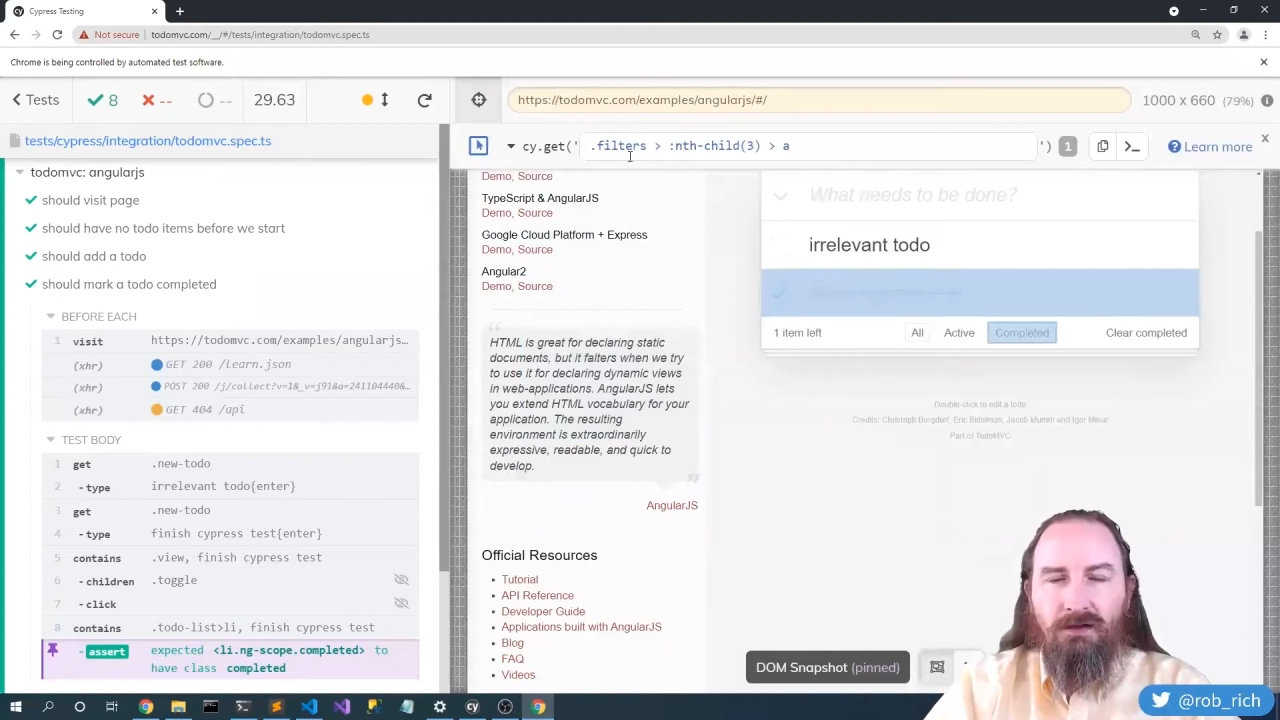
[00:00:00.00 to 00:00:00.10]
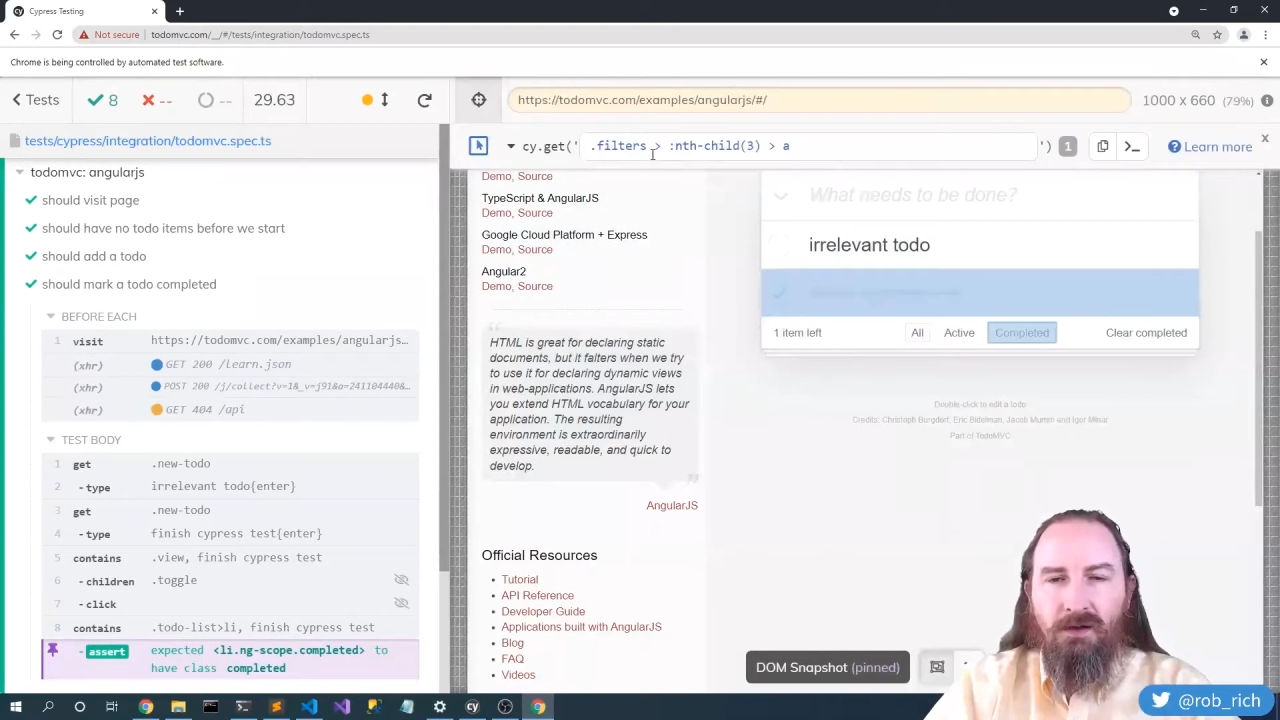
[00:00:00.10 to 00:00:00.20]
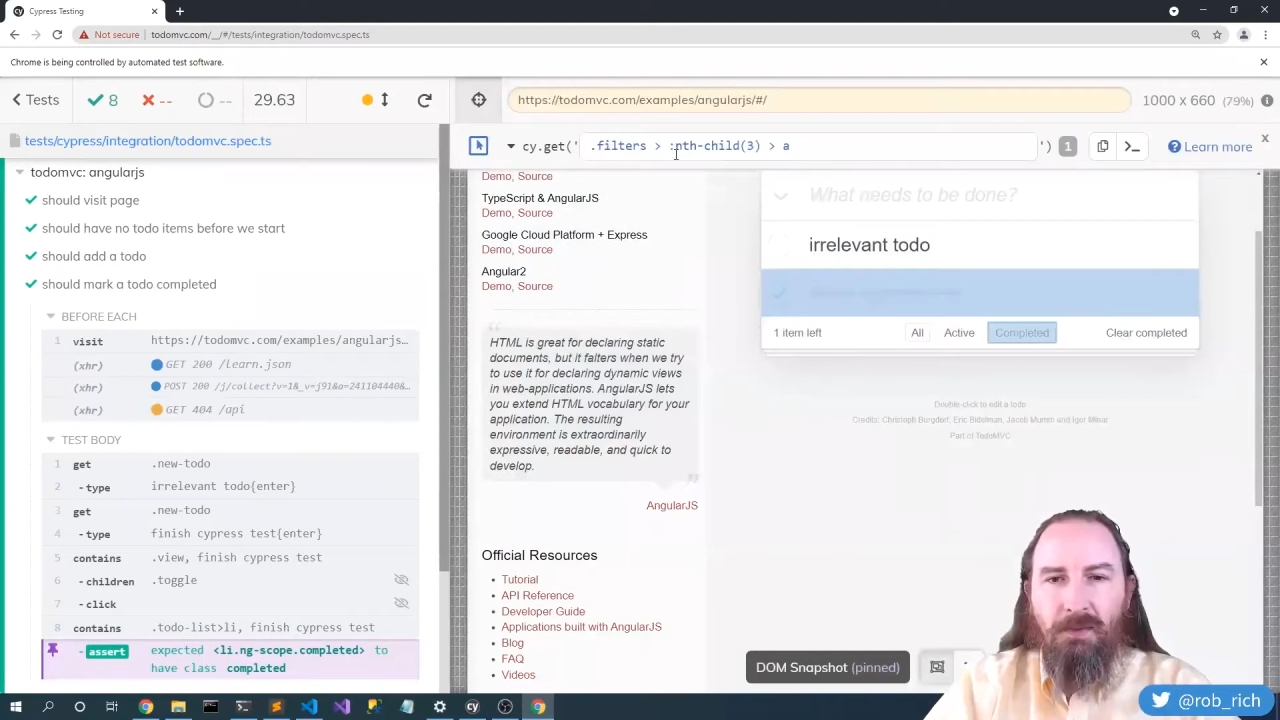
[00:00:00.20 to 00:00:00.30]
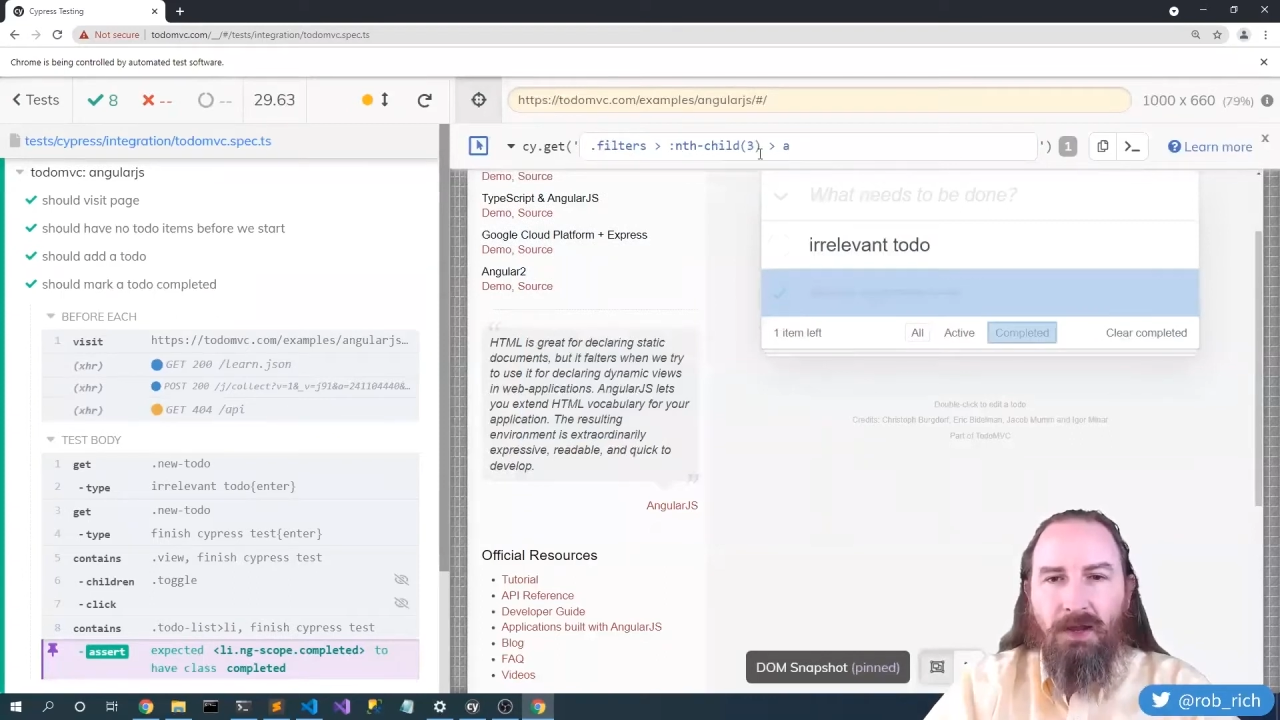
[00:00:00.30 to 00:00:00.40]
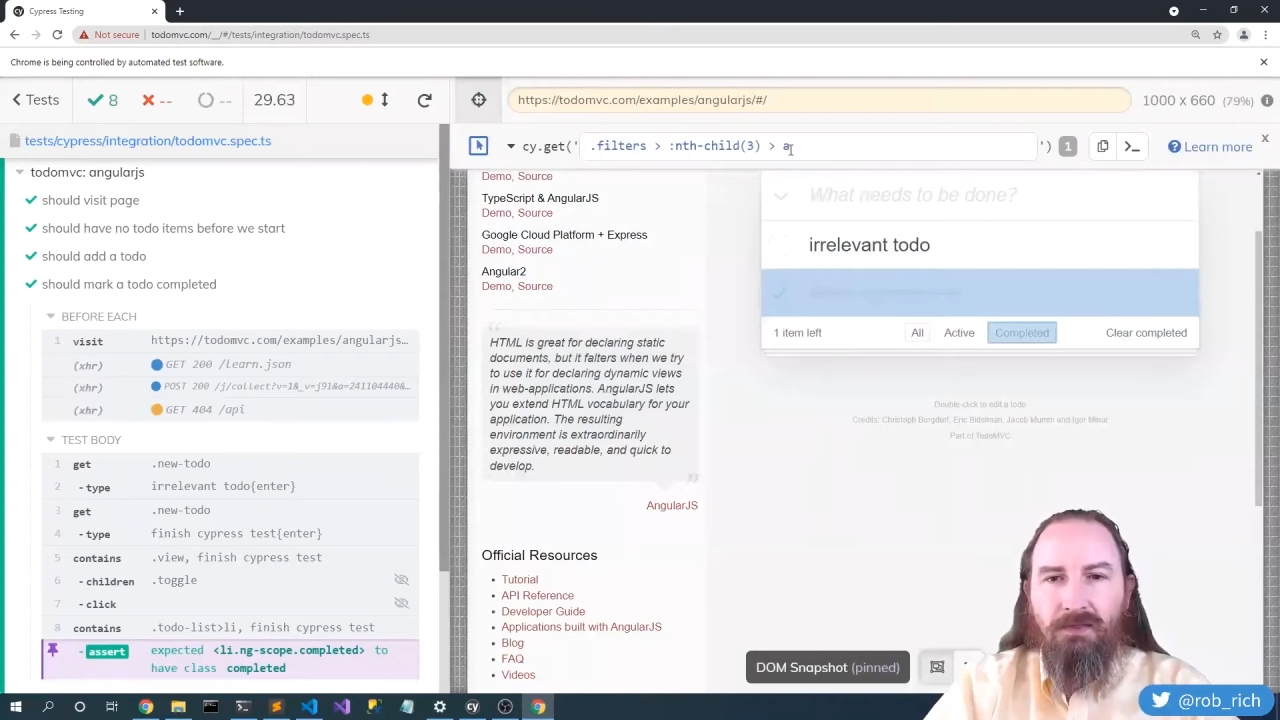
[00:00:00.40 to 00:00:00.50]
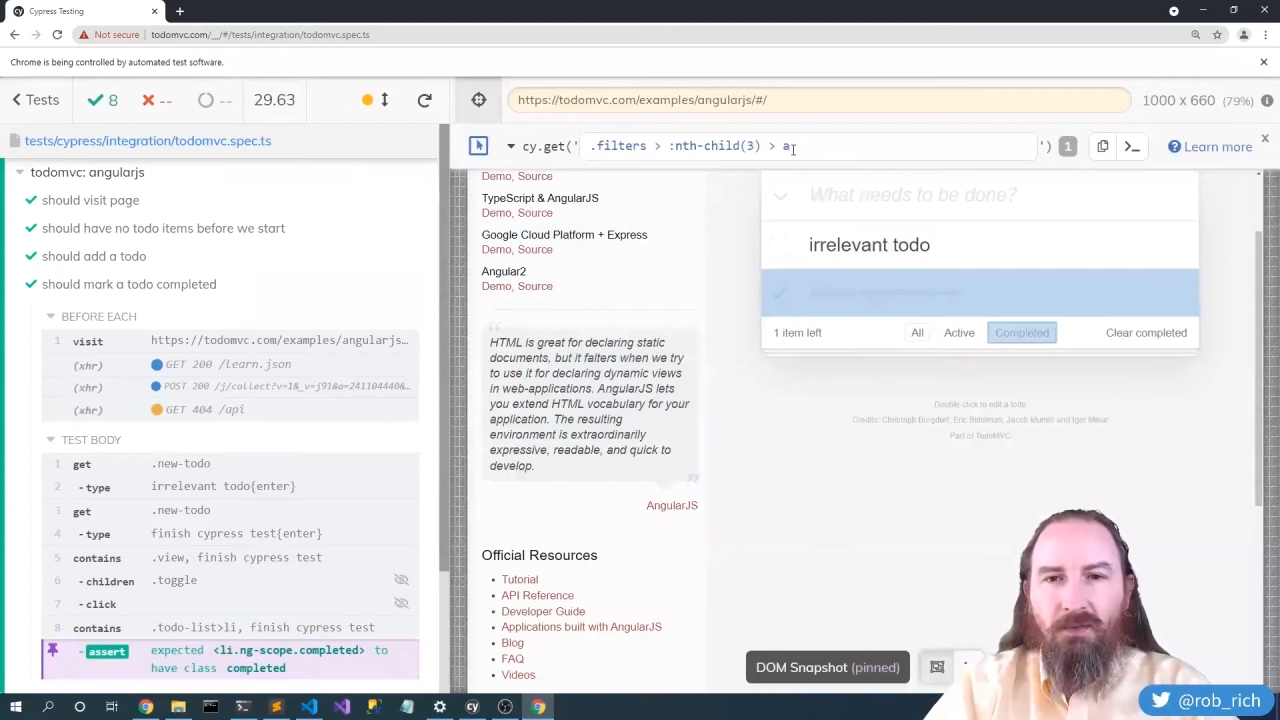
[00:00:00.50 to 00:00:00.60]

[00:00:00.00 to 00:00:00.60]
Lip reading: command